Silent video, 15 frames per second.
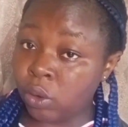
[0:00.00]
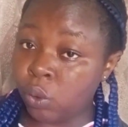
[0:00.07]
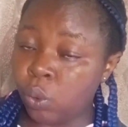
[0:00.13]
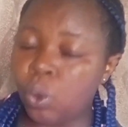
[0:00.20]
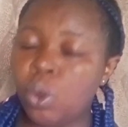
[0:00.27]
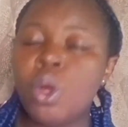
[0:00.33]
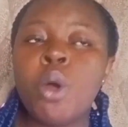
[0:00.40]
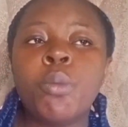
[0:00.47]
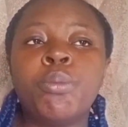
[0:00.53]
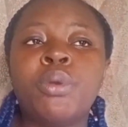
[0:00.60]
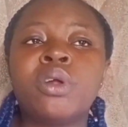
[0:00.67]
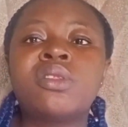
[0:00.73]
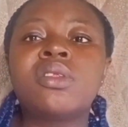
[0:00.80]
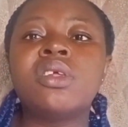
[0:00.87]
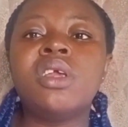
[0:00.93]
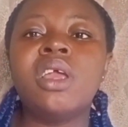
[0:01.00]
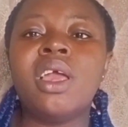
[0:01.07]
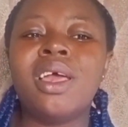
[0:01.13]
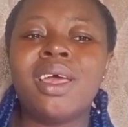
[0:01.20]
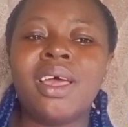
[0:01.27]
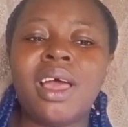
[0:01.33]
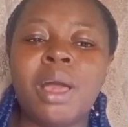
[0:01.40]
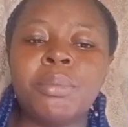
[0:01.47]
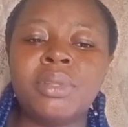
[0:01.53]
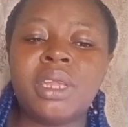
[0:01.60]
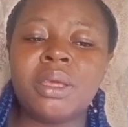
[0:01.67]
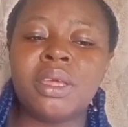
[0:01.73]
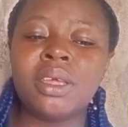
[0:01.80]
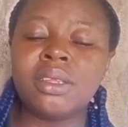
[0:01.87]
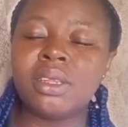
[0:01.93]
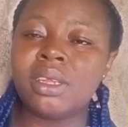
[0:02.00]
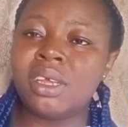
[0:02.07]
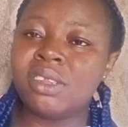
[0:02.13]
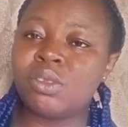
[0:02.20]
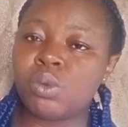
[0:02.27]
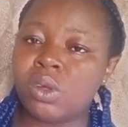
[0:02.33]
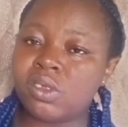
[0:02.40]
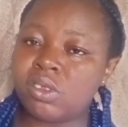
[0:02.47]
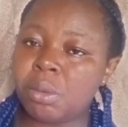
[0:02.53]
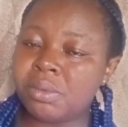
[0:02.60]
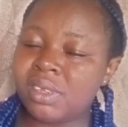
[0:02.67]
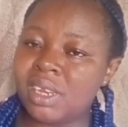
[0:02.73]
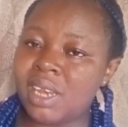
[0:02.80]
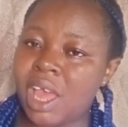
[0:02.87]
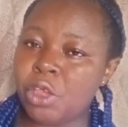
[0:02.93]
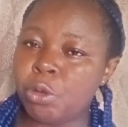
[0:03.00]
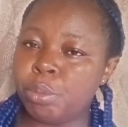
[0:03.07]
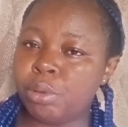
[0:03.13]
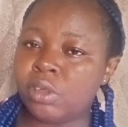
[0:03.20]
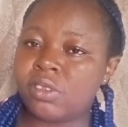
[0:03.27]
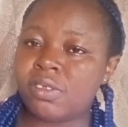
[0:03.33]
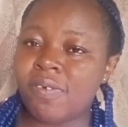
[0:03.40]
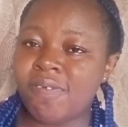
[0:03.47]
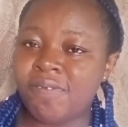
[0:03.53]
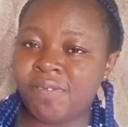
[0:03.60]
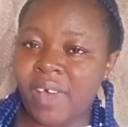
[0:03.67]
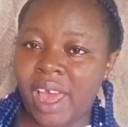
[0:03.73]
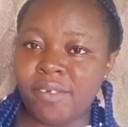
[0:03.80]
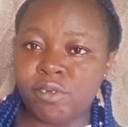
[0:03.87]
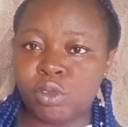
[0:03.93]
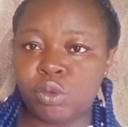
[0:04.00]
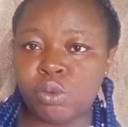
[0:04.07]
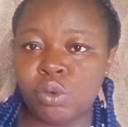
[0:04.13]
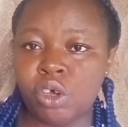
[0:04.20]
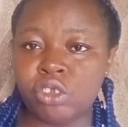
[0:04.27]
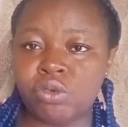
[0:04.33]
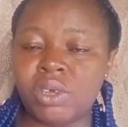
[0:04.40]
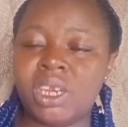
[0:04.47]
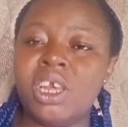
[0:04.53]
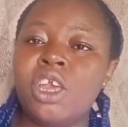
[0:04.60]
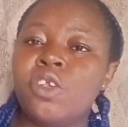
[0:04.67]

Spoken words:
Oh, but it was something that you bought 200.